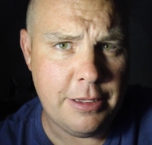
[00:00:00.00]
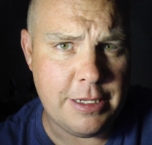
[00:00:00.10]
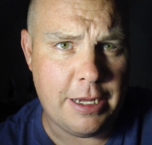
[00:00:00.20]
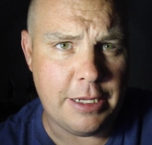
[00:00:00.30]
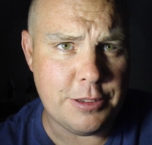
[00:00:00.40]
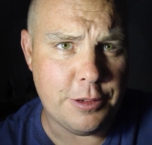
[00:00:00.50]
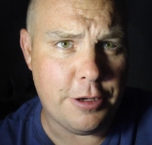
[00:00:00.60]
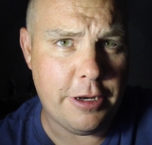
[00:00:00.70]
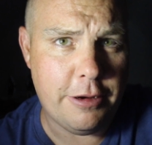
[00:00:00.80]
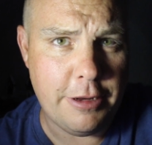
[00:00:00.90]
tonight, so
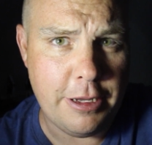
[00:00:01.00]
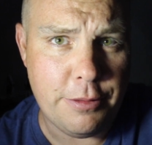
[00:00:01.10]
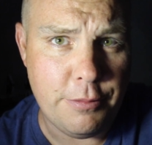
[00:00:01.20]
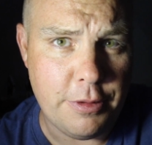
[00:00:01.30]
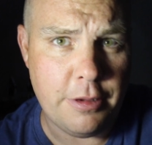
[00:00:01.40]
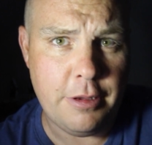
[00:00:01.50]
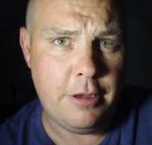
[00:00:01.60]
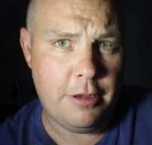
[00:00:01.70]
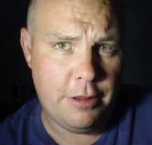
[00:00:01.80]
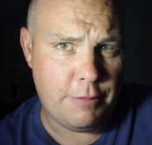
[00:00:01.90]
you're hearing it through the,
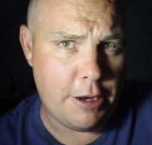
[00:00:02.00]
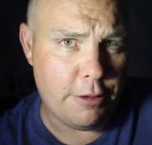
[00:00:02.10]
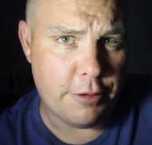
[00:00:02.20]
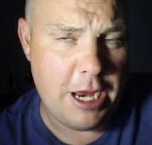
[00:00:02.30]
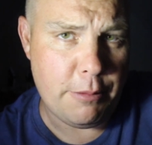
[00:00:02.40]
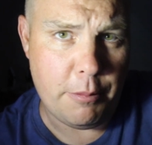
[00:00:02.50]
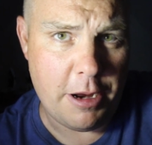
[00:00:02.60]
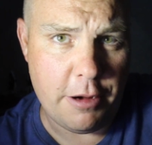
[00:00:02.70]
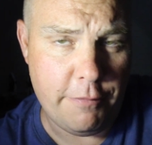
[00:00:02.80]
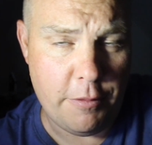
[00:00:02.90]
the regular camera
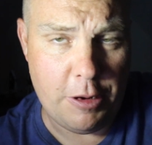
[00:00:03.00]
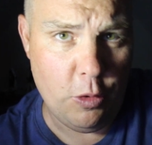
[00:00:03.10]
microphone.